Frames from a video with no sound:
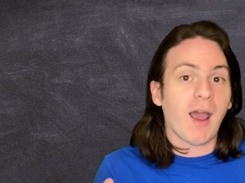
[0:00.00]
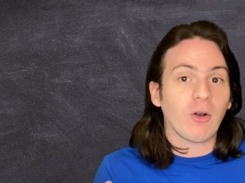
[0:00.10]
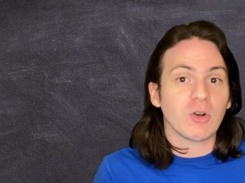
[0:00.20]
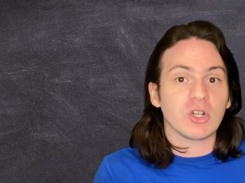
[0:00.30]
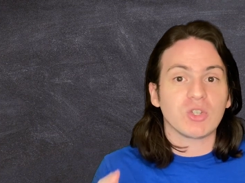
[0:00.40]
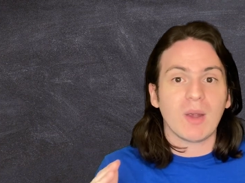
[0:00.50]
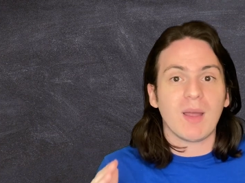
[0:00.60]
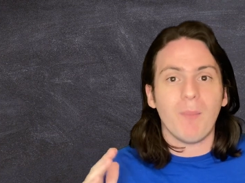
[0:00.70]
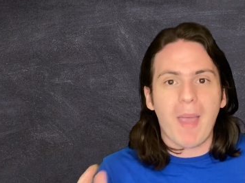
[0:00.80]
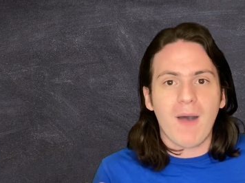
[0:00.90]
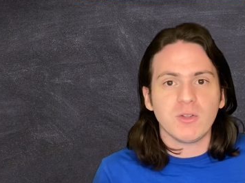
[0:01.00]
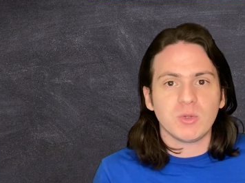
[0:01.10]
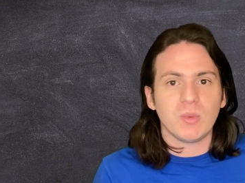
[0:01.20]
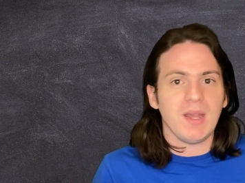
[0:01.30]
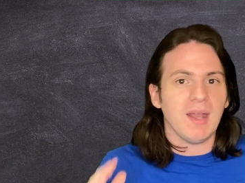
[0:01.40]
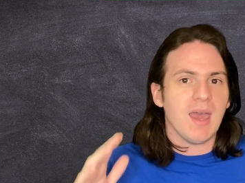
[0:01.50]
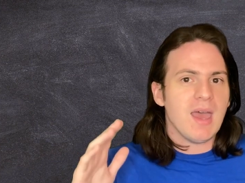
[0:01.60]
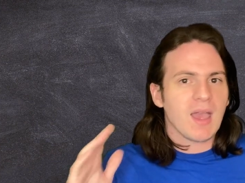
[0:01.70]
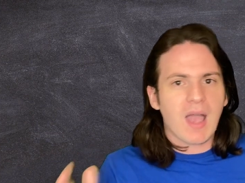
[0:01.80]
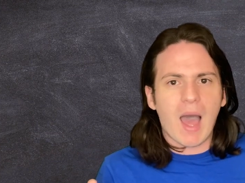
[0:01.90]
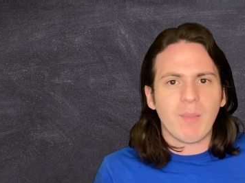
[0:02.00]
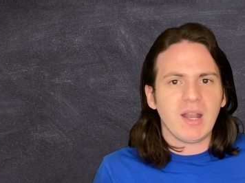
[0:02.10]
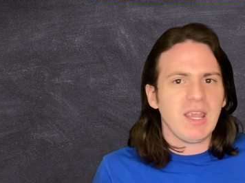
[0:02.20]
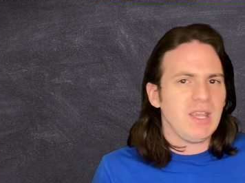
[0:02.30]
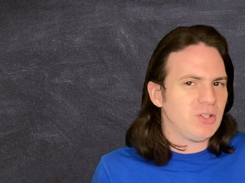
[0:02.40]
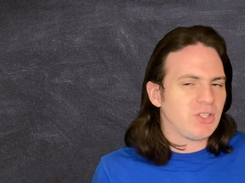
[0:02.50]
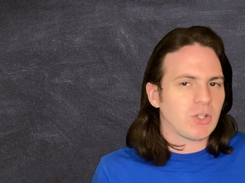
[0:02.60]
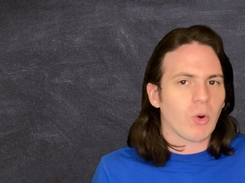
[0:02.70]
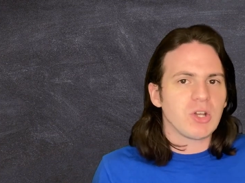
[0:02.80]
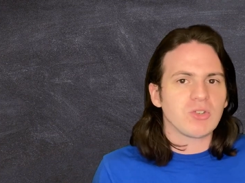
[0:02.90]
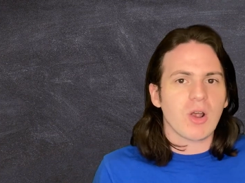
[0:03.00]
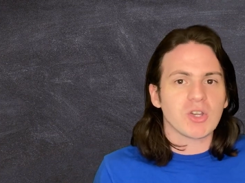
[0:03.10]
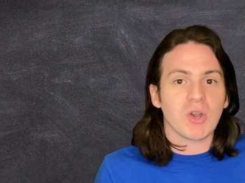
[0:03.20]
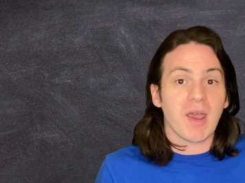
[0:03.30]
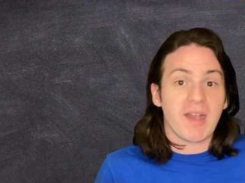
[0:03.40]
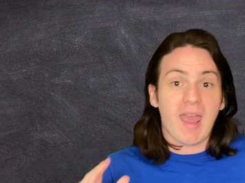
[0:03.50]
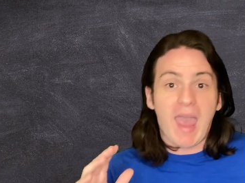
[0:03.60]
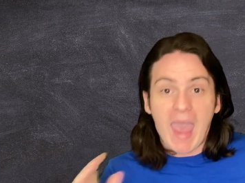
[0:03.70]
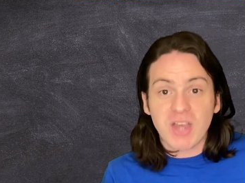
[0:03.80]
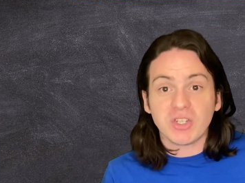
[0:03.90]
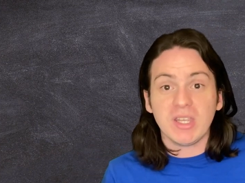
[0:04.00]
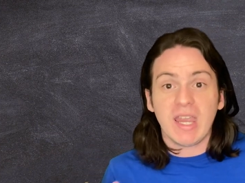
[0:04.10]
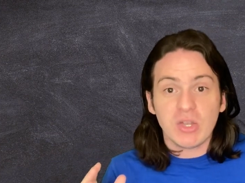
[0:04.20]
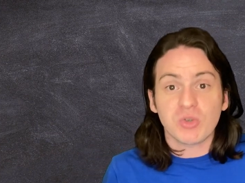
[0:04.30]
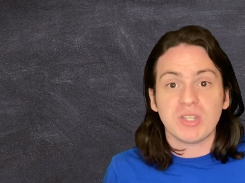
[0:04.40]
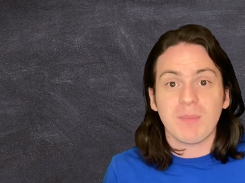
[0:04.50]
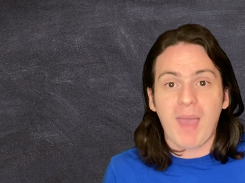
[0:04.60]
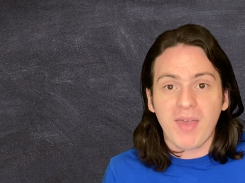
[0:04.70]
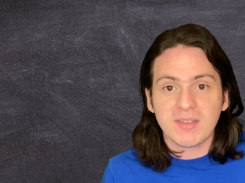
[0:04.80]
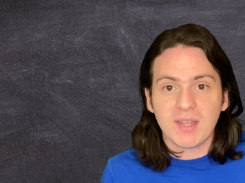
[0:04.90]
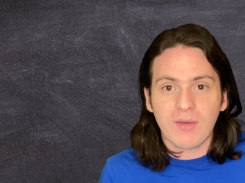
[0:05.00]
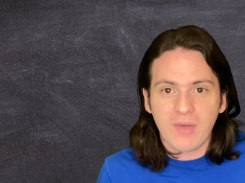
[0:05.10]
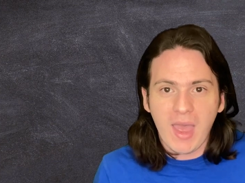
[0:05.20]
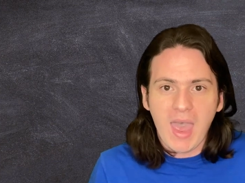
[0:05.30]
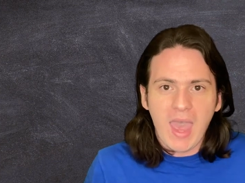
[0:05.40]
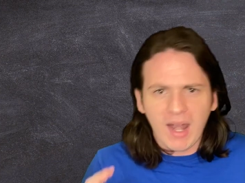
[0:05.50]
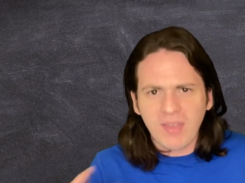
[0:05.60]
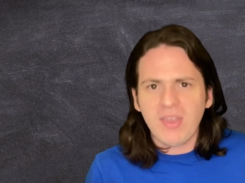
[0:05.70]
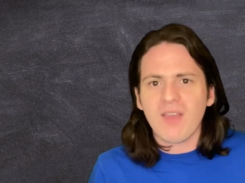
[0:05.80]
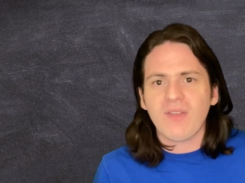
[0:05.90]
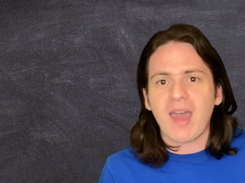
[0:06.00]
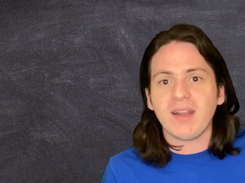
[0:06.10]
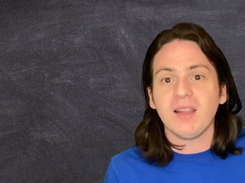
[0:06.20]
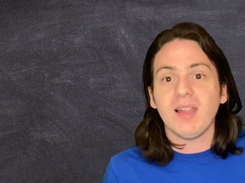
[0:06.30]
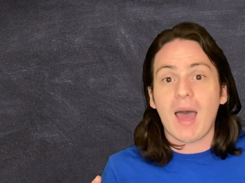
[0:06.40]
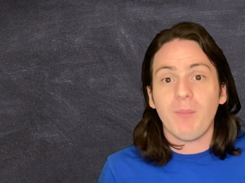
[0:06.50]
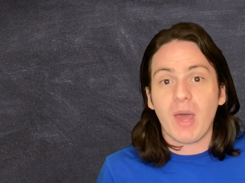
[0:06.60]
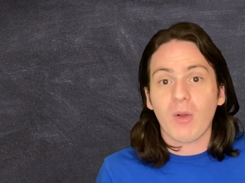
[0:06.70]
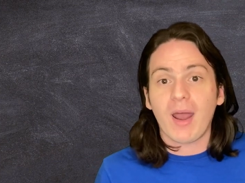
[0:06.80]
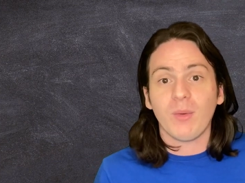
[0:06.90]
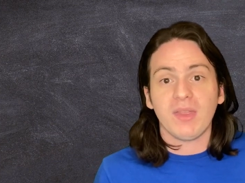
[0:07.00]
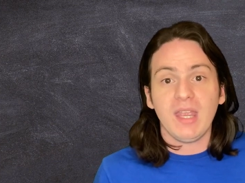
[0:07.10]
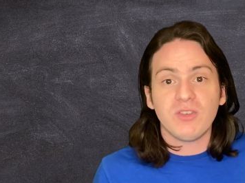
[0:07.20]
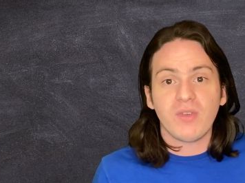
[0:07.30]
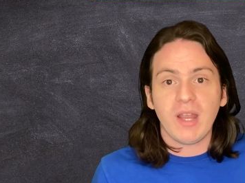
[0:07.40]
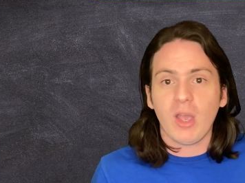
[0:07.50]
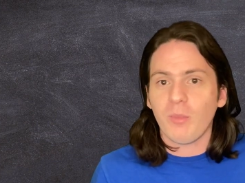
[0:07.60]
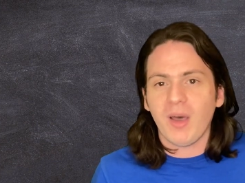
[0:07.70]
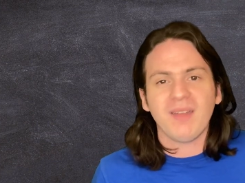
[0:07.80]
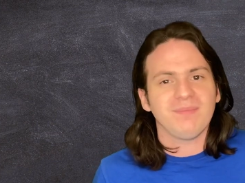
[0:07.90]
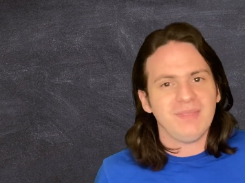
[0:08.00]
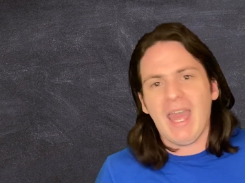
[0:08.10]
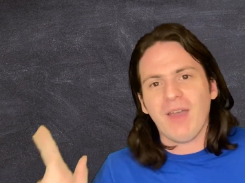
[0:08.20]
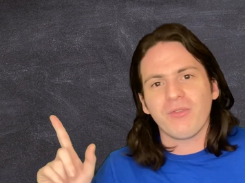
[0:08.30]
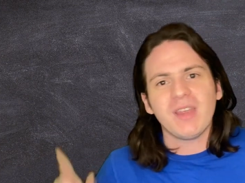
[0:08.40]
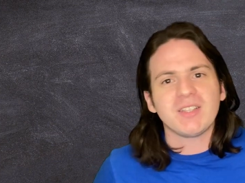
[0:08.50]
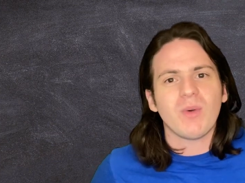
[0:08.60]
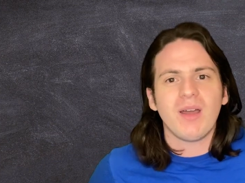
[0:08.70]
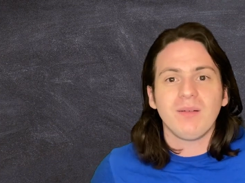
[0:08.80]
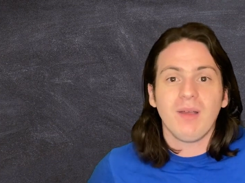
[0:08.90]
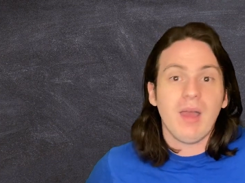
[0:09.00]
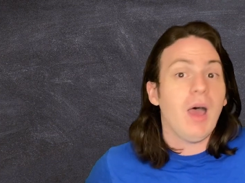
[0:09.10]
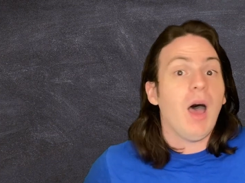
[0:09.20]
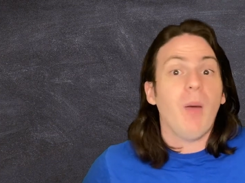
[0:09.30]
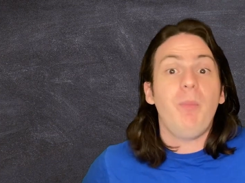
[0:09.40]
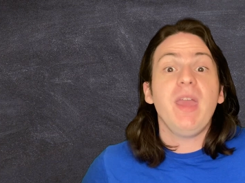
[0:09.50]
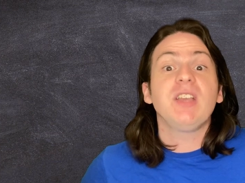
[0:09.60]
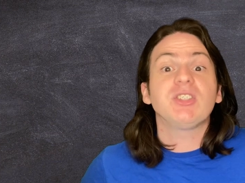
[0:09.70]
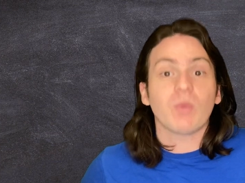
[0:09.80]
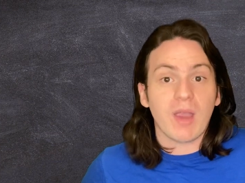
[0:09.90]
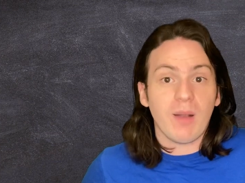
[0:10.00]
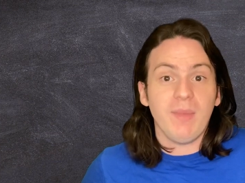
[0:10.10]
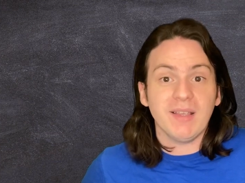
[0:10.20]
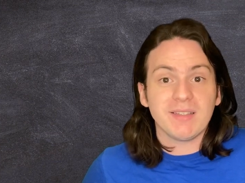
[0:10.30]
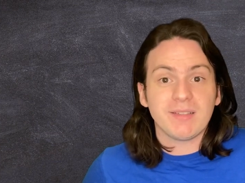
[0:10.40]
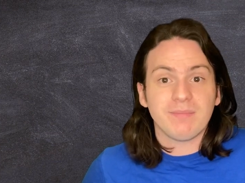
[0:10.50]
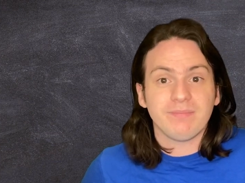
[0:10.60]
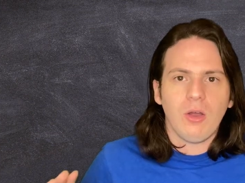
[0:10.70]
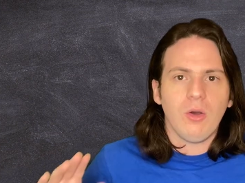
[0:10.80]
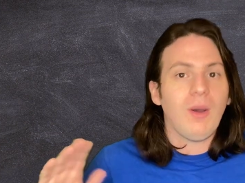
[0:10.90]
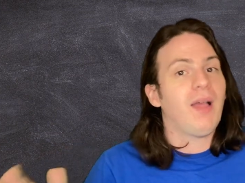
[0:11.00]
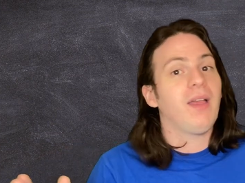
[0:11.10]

harder to strike a balance between comedy, story structure, and actually interesting math stuff, and I think I've gotten a lot better at it with each video, but yeah, for this one, a big swing and a miss. Well,